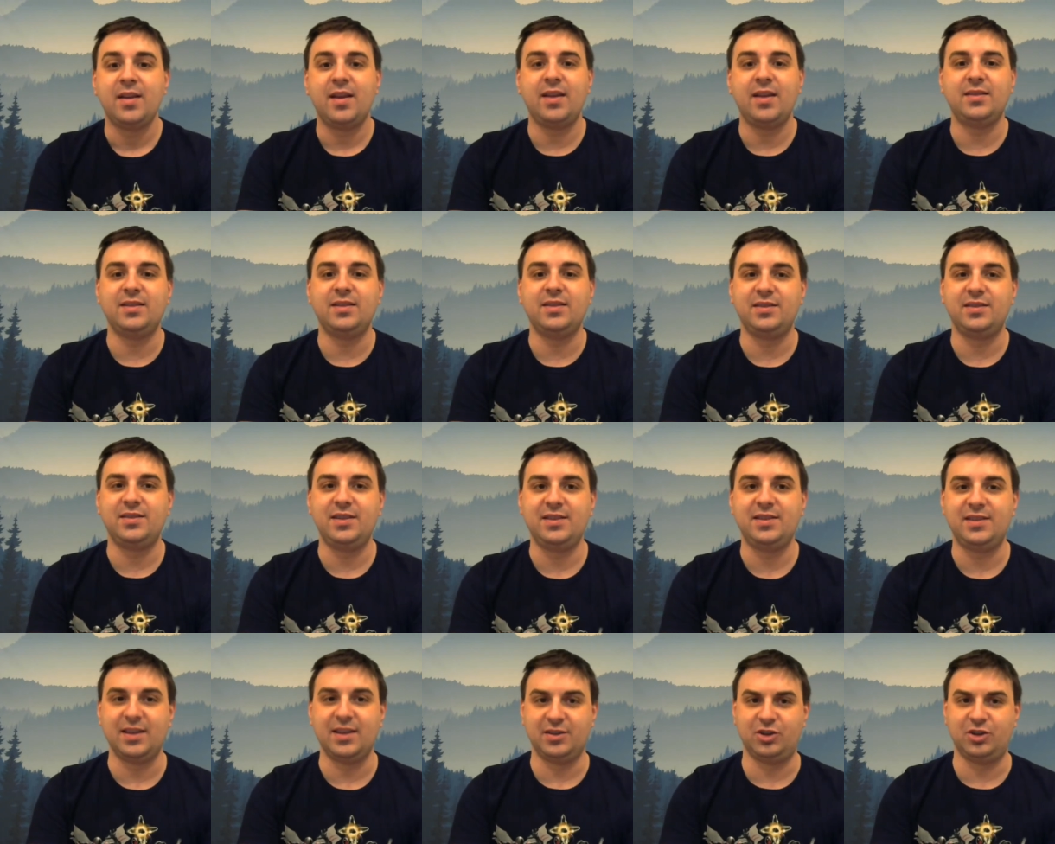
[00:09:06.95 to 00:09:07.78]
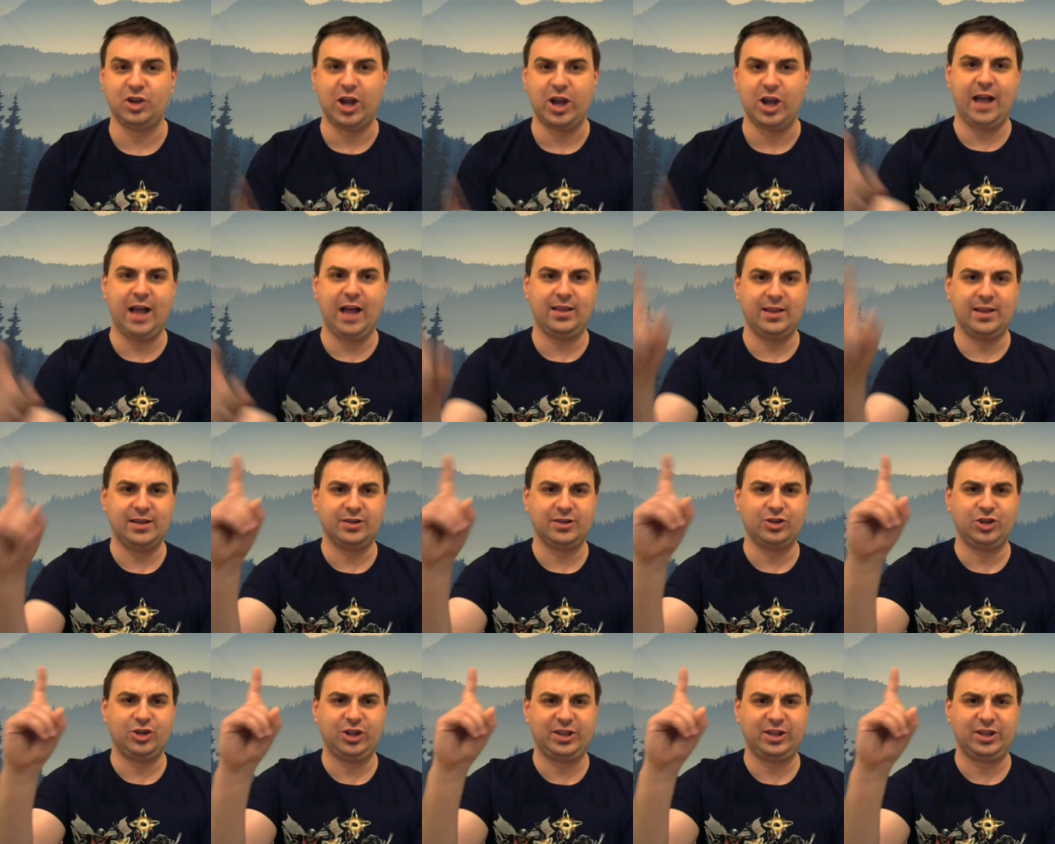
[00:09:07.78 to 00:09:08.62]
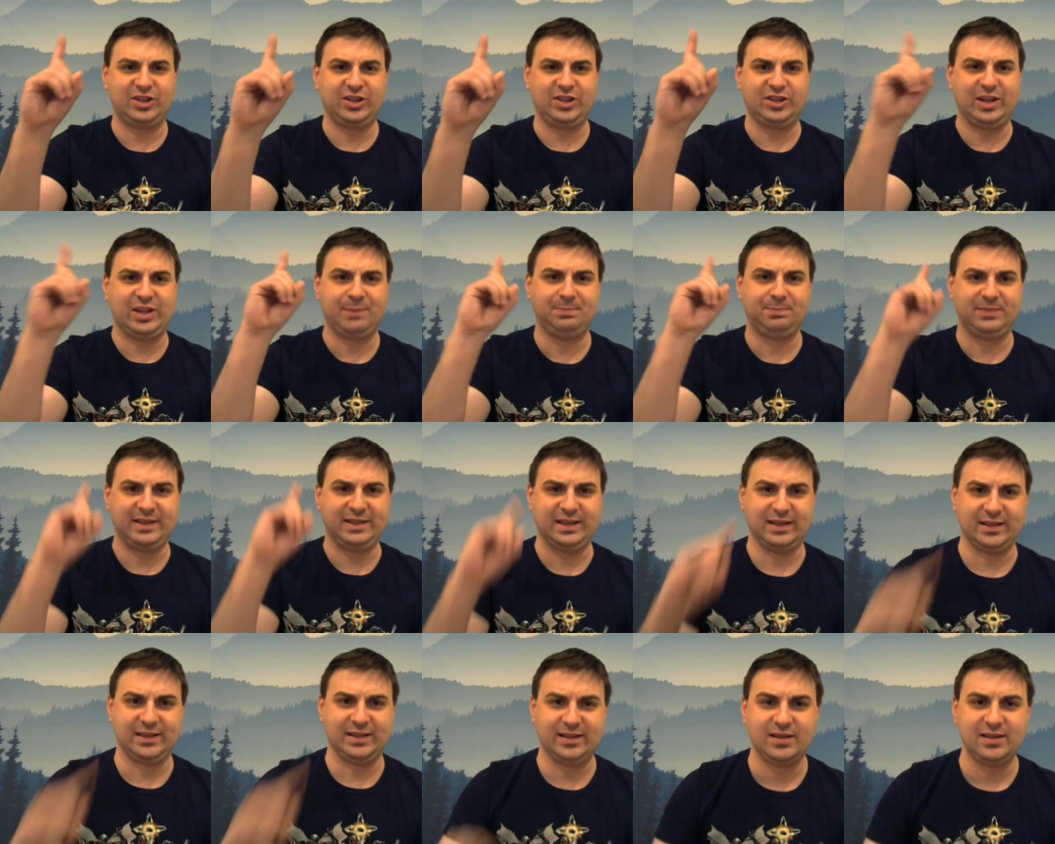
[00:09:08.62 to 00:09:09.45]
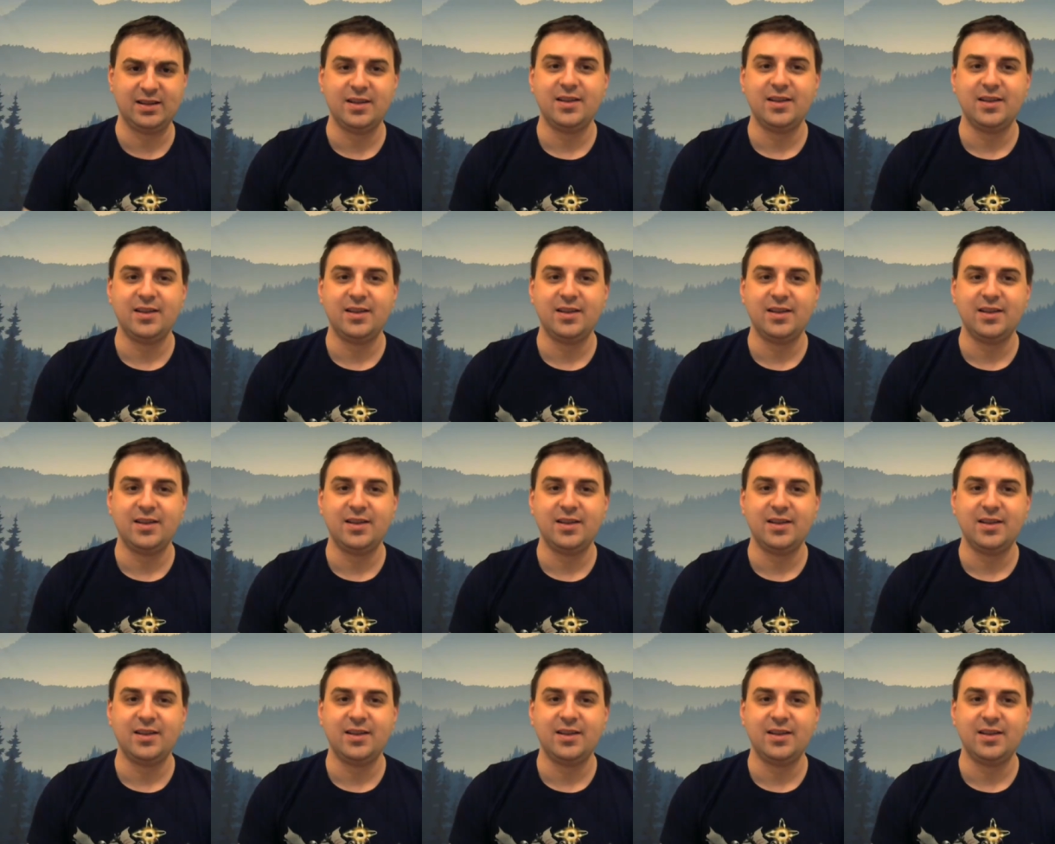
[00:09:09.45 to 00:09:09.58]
And Disney said, challenge accepted.